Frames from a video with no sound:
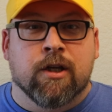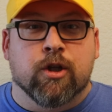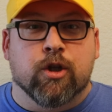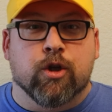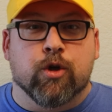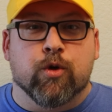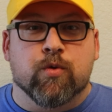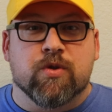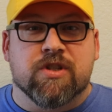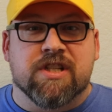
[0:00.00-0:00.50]

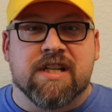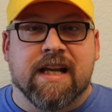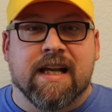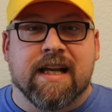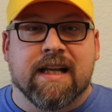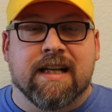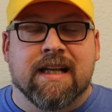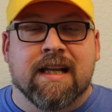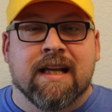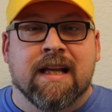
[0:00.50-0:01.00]

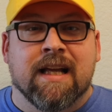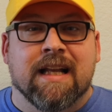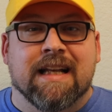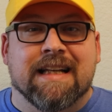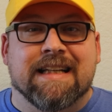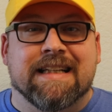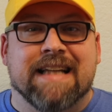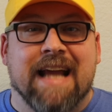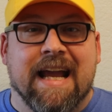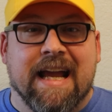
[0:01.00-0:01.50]
Eugene
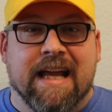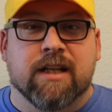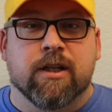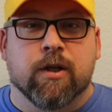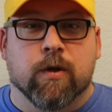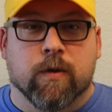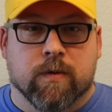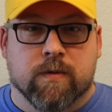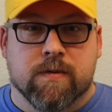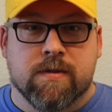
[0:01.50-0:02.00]

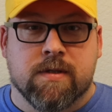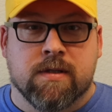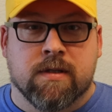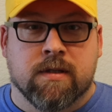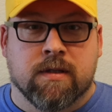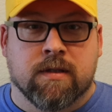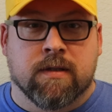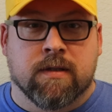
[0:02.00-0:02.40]
Daniels.